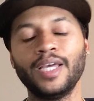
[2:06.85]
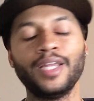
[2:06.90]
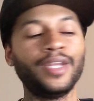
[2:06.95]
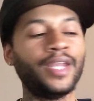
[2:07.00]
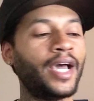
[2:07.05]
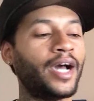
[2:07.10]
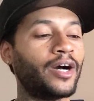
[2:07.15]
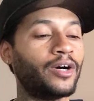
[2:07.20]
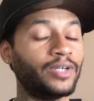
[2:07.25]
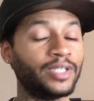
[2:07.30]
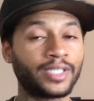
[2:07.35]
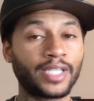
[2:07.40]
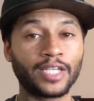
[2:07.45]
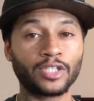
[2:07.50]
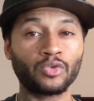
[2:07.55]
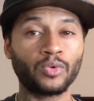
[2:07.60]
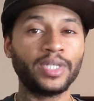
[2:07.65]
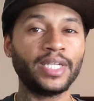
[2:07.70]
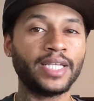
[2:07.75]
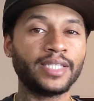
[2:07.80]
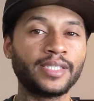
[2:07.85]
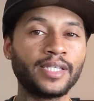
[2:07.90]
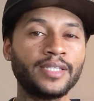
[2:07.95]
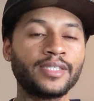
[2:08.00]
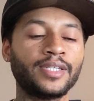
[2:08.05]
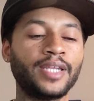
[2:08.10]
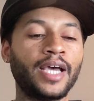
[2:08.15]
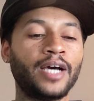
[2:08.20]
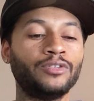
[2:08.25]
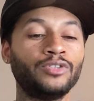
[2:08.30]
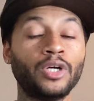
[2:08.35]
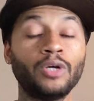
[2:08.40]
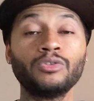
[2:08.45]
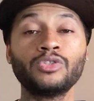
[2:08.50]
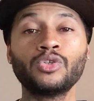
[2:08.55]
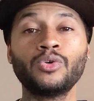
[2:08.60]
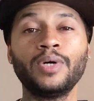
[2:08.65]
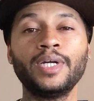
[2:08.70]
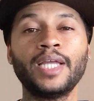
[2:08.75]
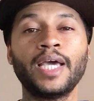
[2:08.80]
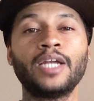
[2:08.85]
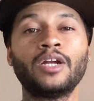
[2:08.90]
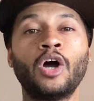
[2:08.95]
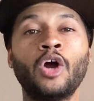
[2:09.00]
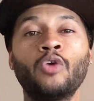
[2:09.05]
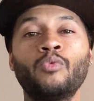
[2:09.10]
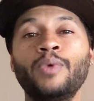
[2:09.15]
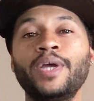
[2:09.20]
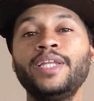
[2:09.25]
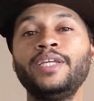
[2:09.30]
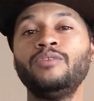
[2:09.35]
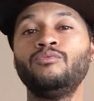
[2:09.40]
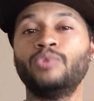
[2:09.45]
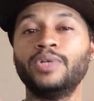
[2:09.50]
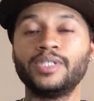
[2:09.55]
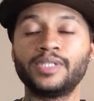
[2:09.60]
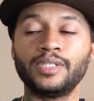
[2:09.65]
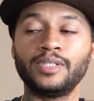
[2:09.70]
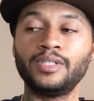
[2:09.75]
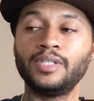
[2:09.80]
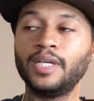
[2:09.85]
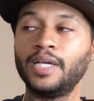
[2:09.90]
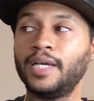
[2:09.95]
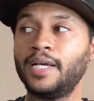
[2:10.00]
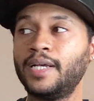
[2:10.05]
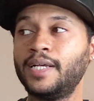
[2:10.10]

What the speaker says: Now, it's at 28 cents now. Dogecoin had already risen